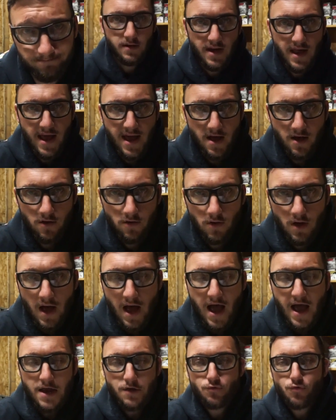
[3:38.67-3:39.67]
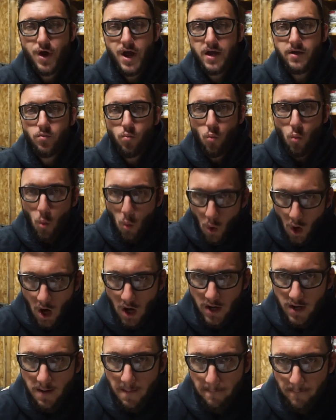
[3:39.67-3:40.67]
Now, I read
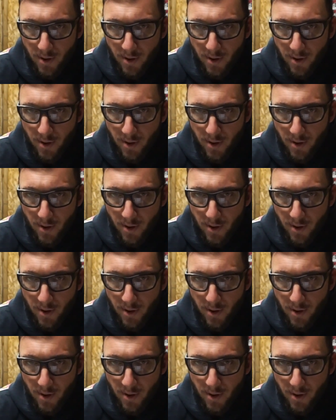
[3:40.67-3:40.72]
one